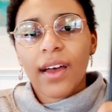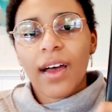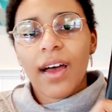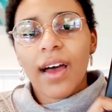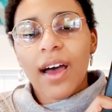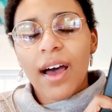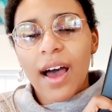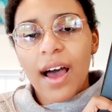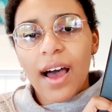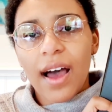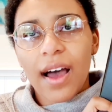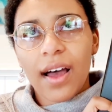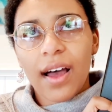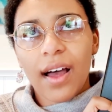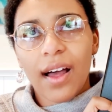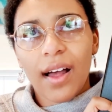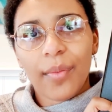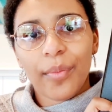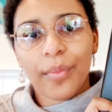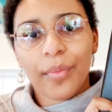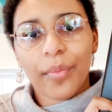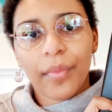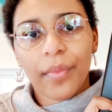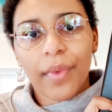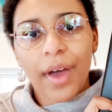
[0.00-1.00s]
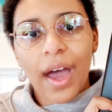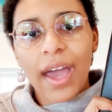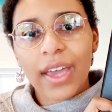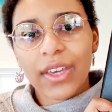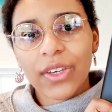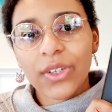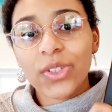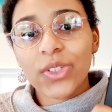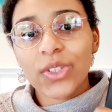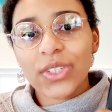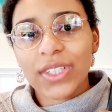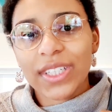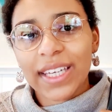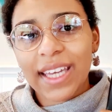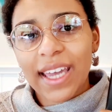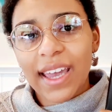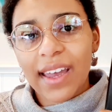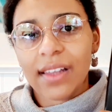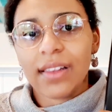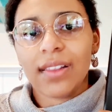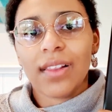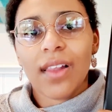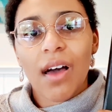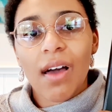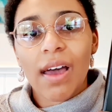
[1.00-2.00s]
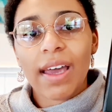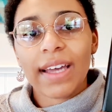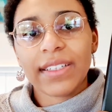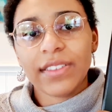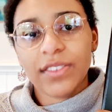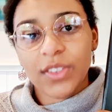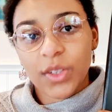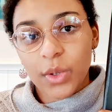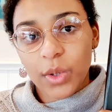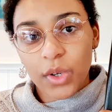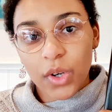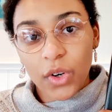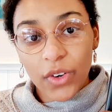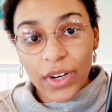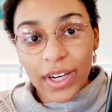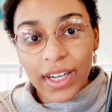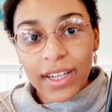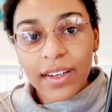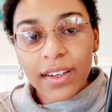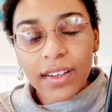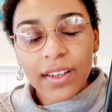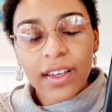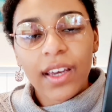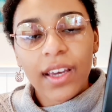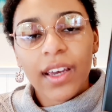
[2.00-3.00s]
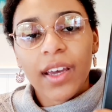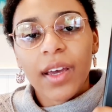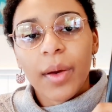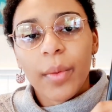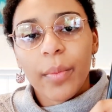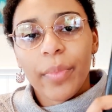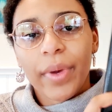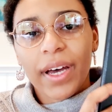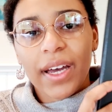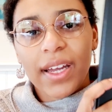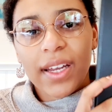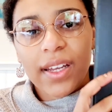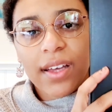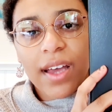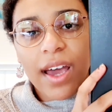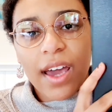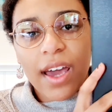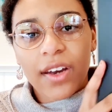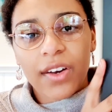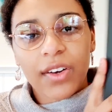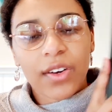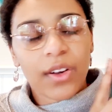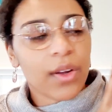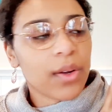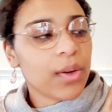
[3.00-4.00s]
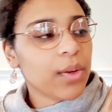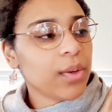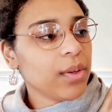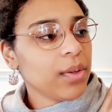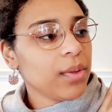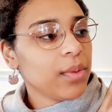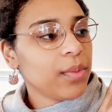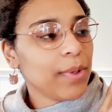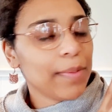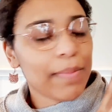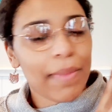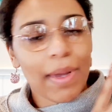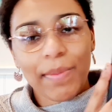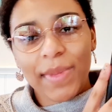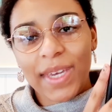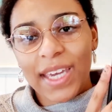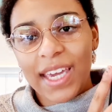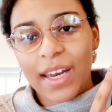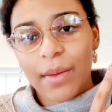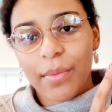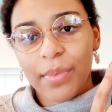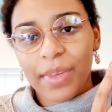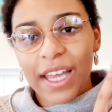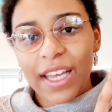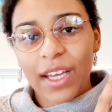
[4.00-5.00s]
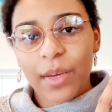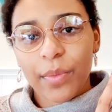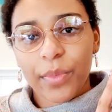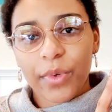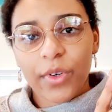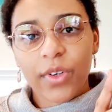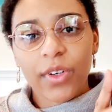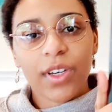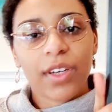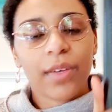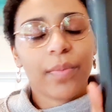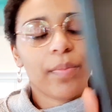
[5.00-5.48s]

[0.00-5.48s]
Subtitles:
I usually get lined or grid, but I don't know what made me get a blank book.